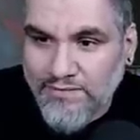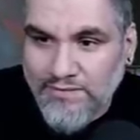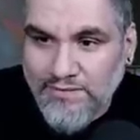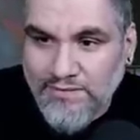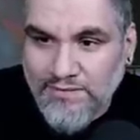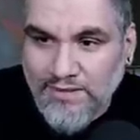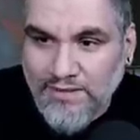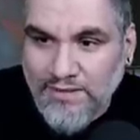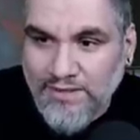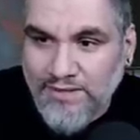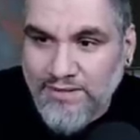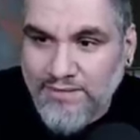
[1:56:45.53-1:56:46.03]

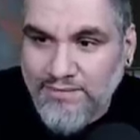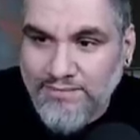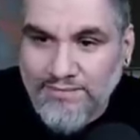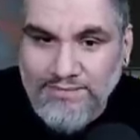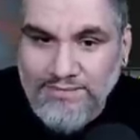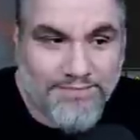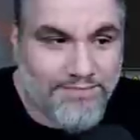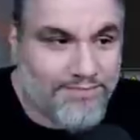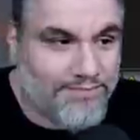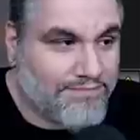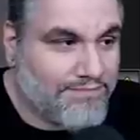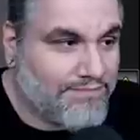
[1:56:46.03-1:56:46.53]
Suck it.
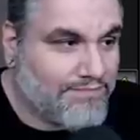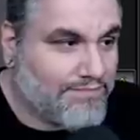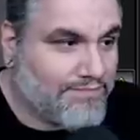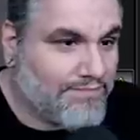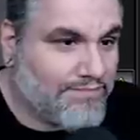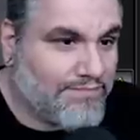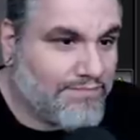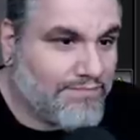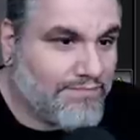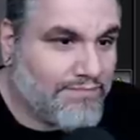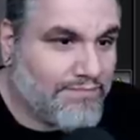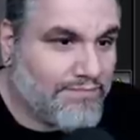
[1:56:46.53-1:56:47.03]

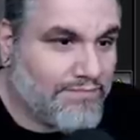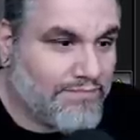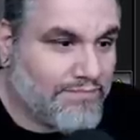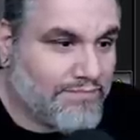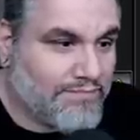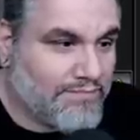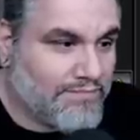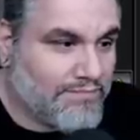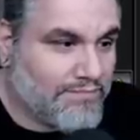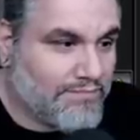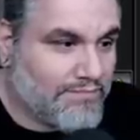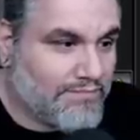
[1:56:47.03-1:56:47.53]

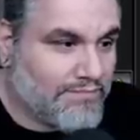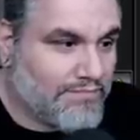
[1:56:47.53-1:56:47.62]
Wow.